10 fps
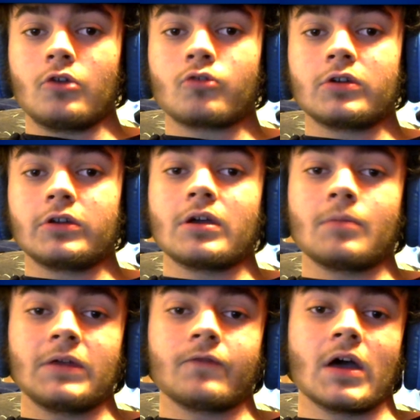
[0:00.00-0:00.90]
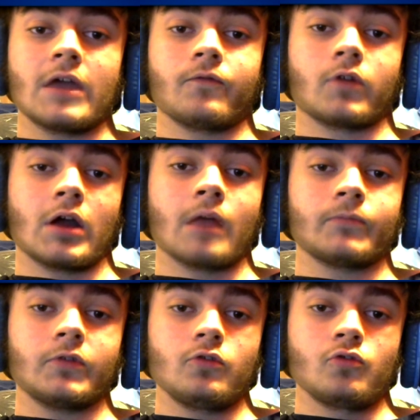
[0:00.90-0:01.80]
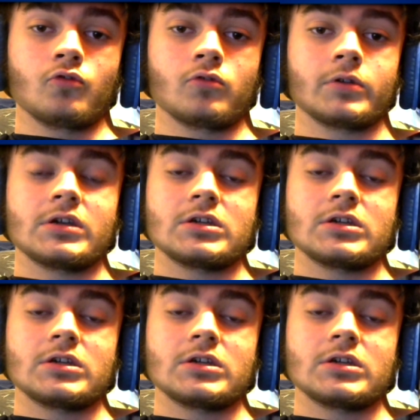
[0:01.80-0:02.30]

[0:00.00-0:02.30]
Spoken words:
could be fined for up to